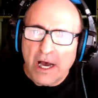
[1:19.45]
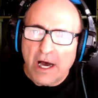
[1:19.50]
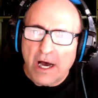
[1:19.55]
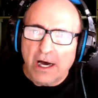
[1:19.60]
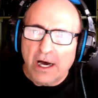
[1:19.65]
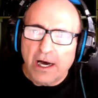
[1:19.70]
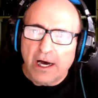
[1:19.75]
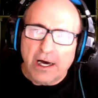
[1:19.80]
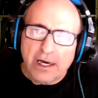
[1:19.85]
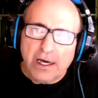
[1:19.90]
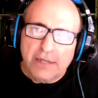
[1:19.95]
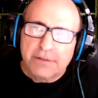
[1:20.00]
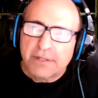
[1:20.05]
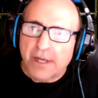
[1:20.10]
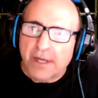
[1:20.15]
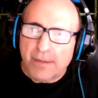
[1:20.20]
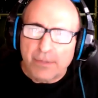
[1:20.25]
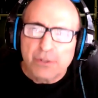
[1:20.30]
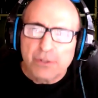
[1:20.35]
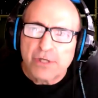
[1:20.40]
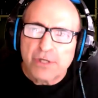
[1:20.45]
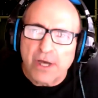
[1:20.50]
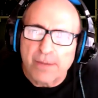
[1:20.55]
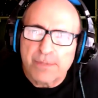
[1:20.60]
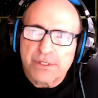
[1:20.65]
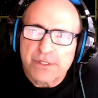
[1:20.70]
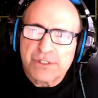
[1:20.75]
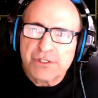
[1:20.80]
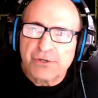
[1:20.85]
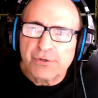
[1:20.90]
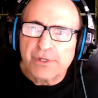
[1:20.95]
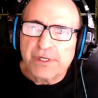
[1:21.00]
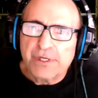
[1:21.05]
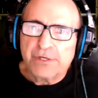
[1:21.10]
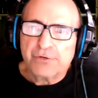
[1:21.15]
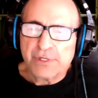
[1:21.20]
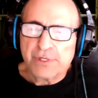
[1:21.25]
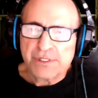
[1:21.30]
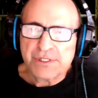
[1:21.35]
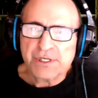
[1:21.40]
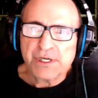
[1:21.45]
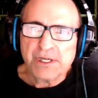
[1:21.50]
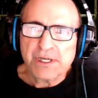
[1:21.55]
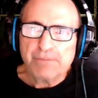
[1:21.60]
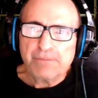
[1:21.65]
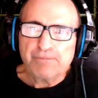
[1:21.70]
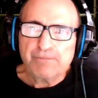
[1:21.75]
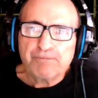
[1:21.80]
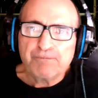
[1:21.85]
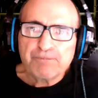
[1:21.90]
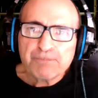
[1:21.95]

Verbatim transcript: uh, about topics you're interested in.